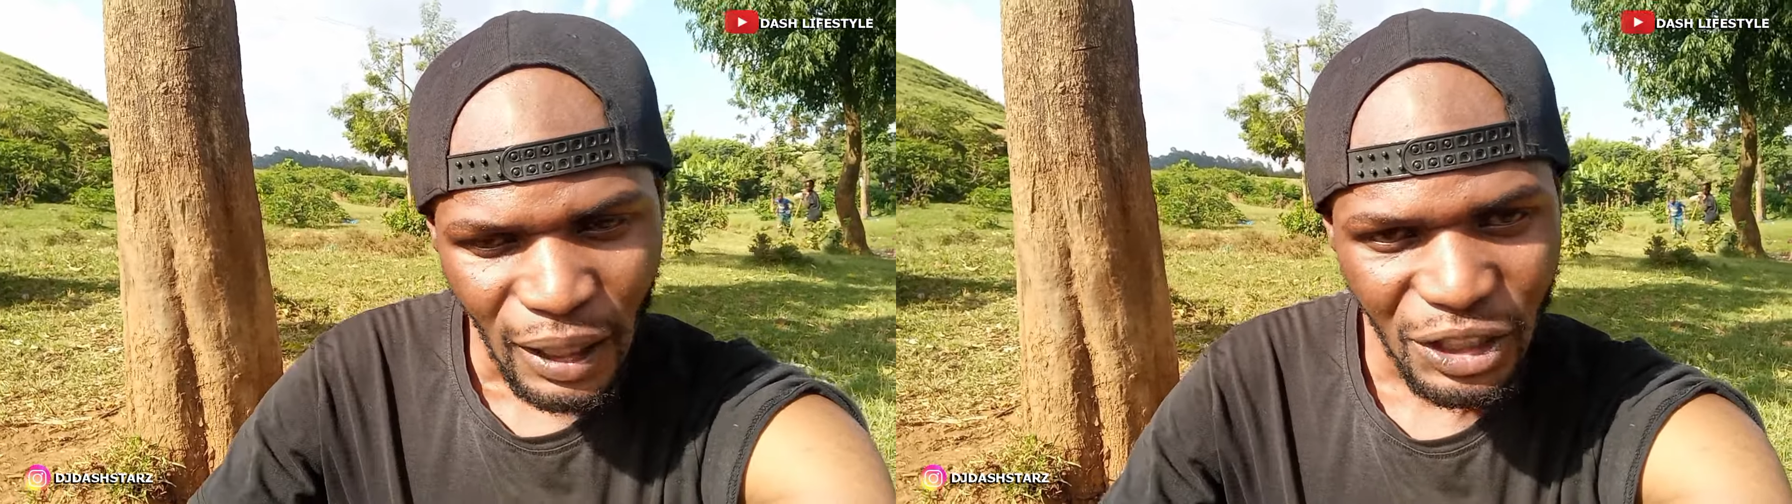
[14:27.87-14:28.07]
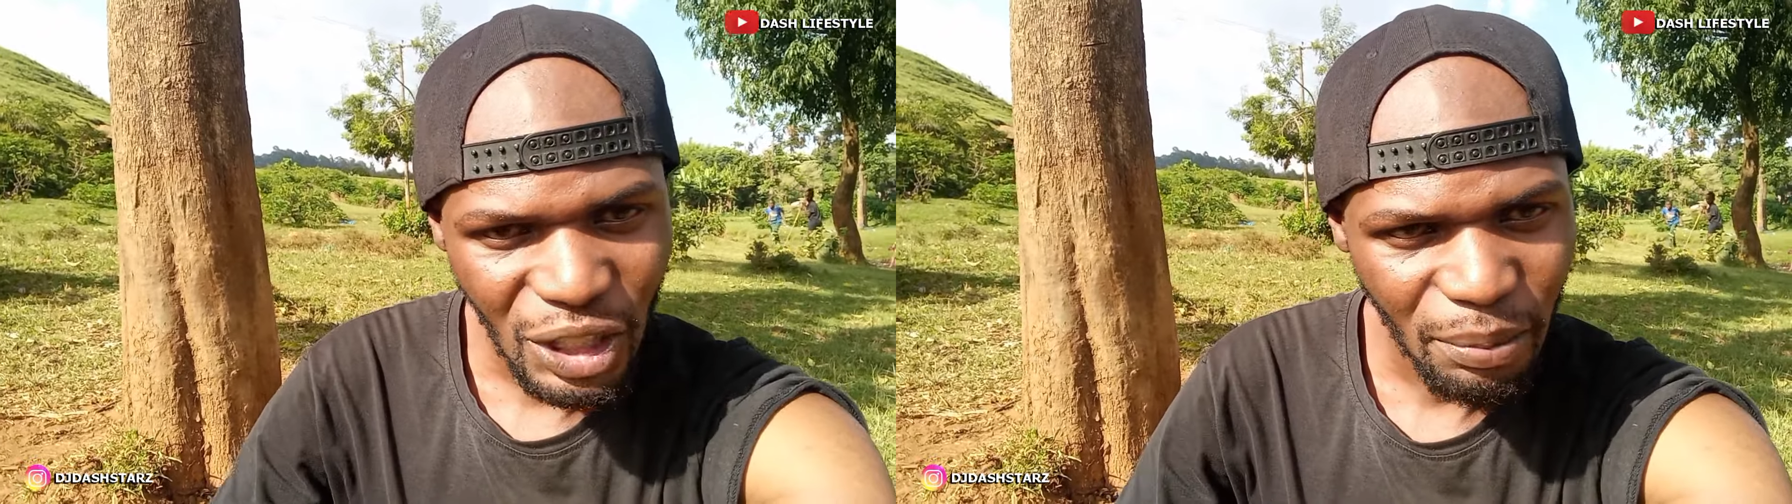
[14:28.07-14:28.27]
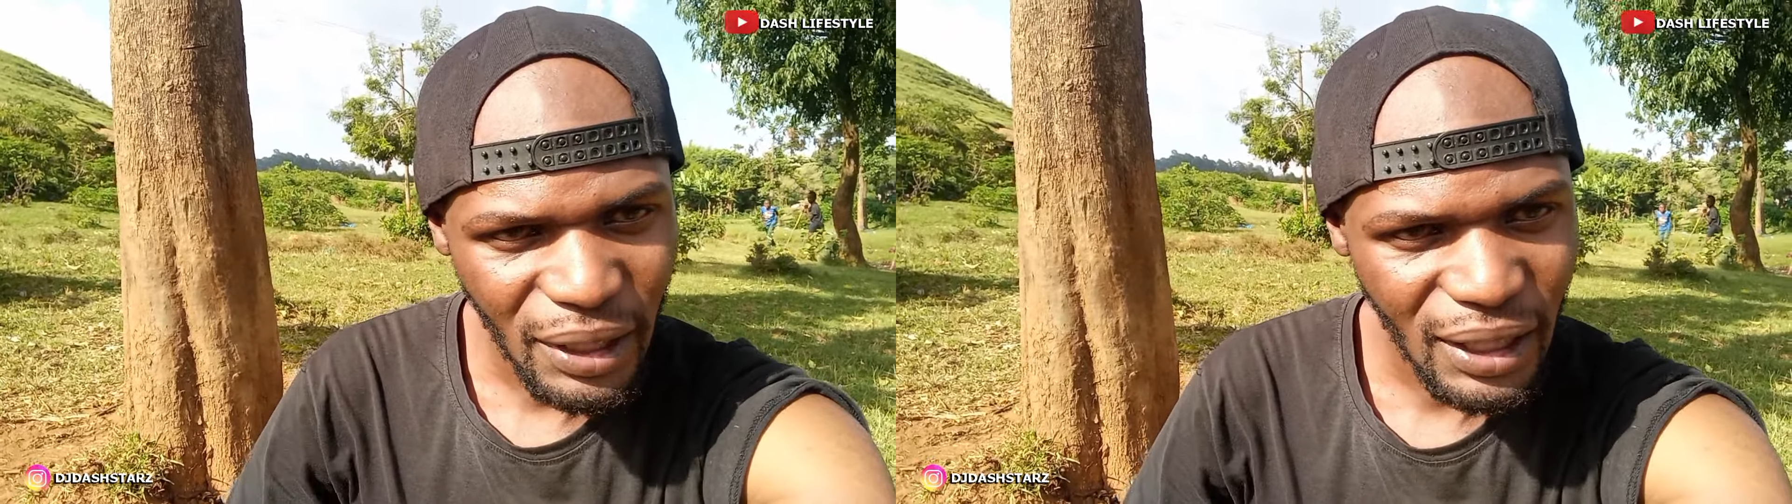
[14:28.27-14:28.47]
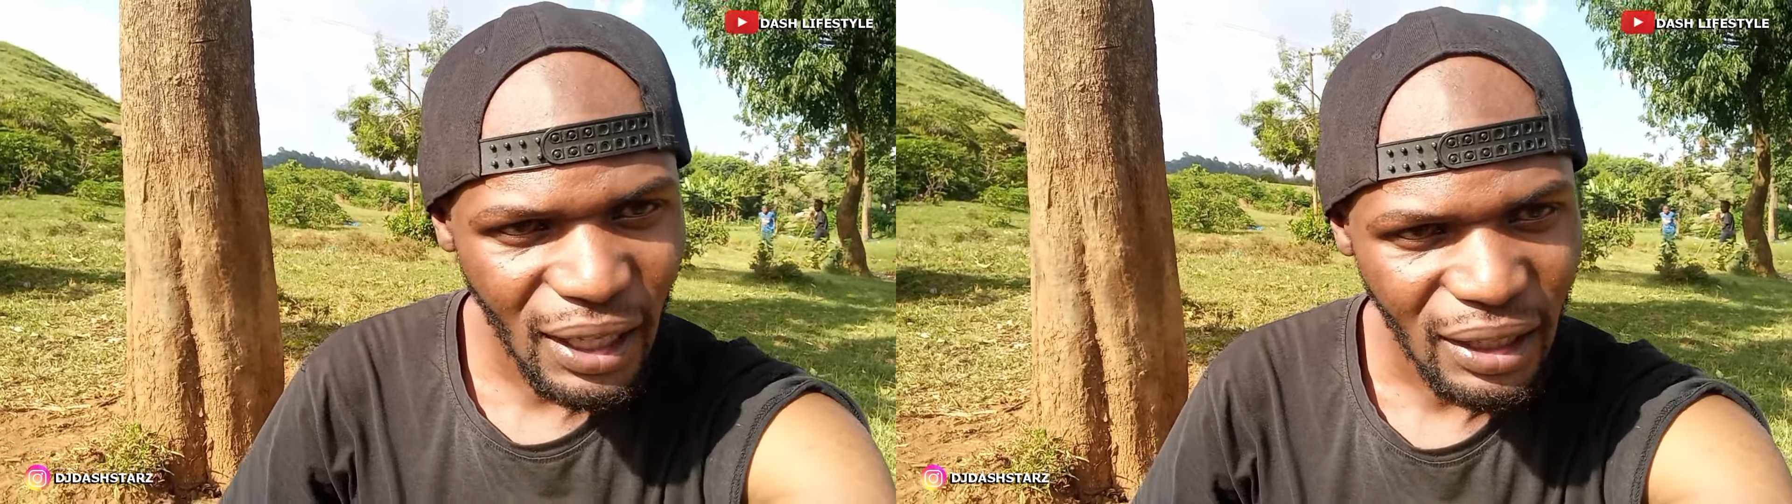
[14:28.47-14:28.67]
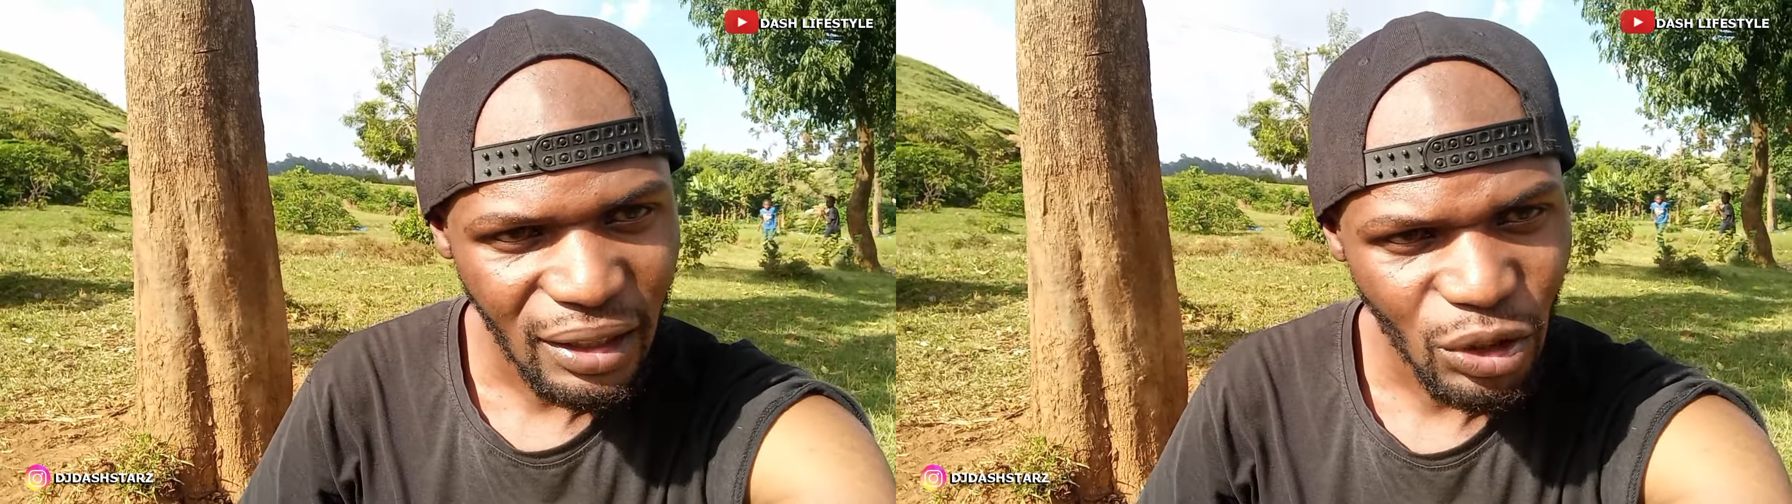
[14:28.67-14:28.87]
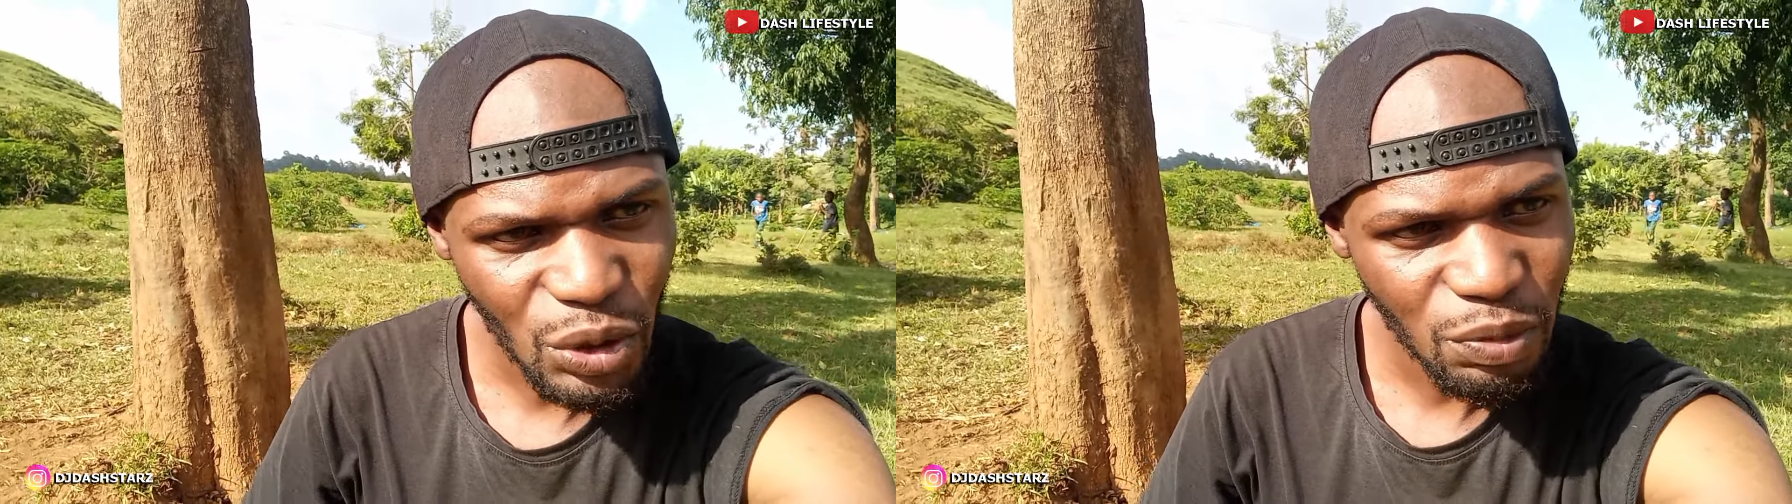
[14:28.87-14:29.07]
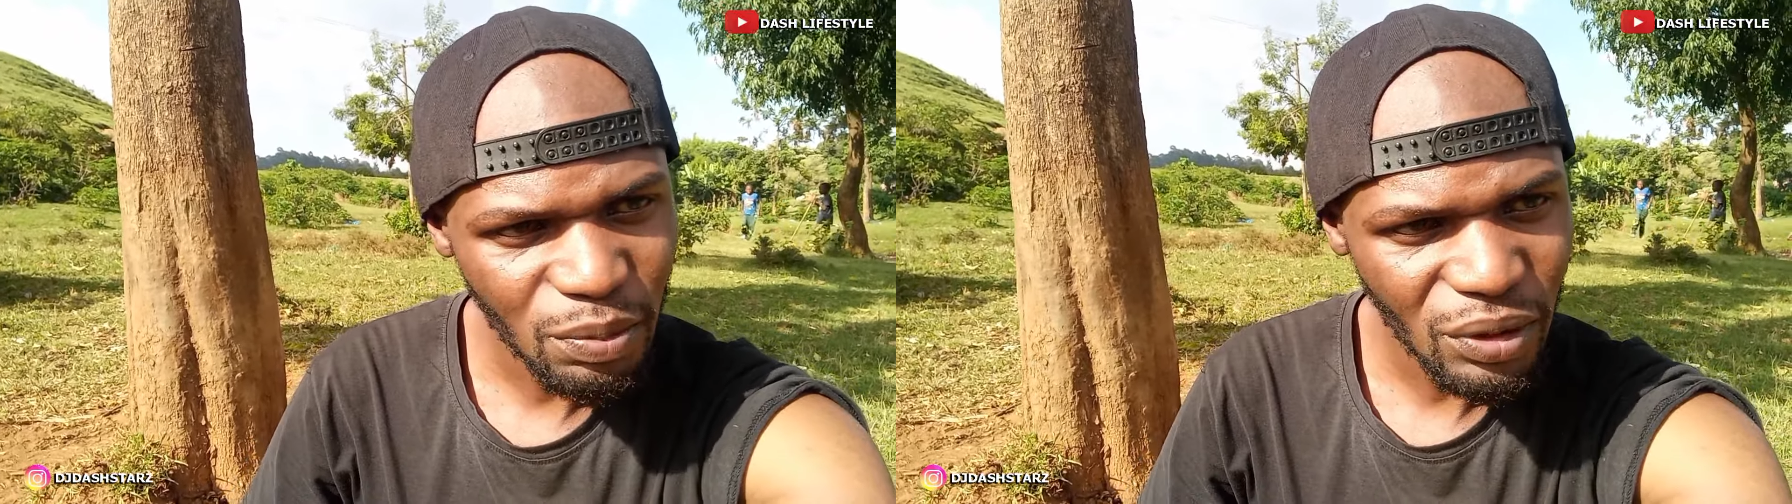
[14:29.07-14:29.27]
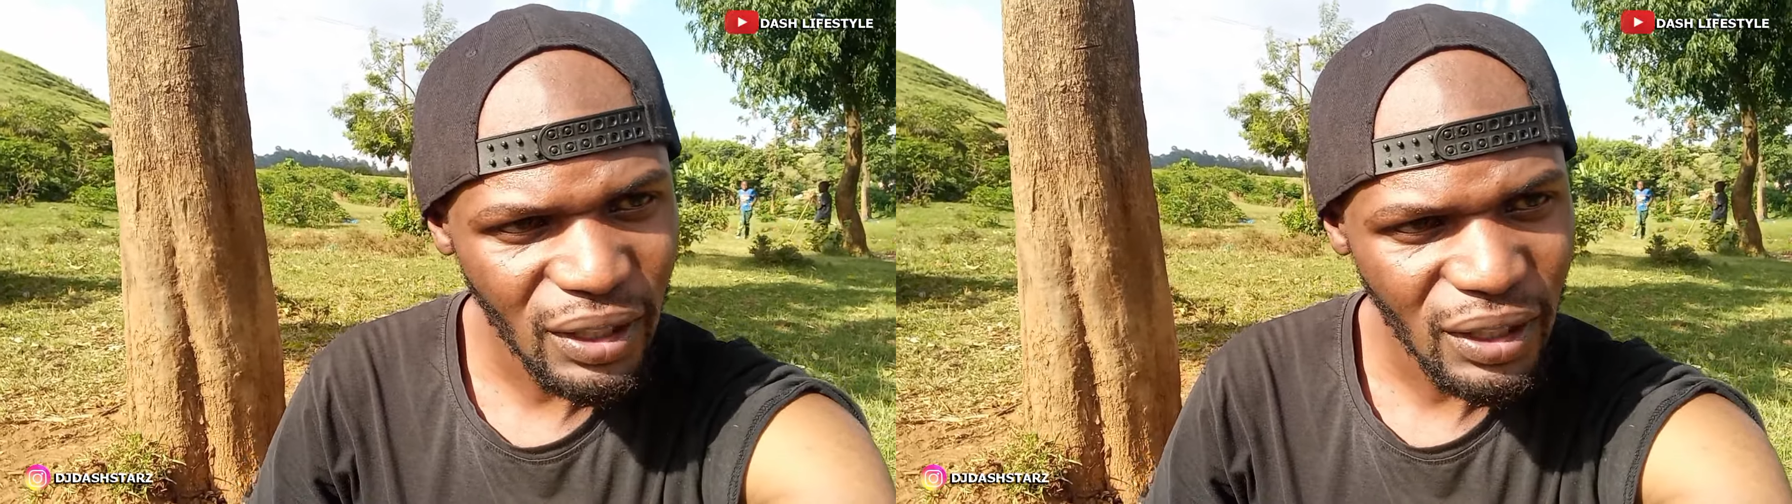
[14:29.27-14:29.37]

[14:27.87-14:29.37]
Jamaica. Those people,